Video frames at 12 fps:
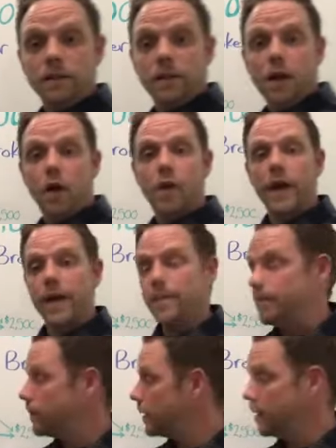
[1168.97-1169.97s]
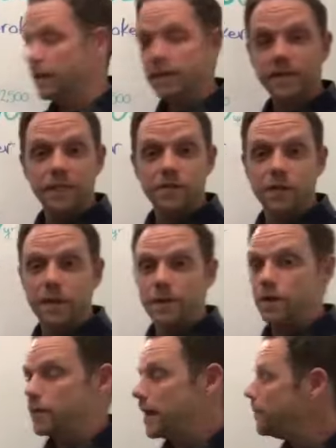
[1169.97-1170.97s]
Okay. Thanks for letting me
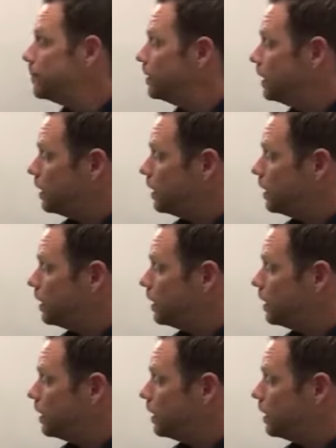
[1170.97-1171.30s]
do that.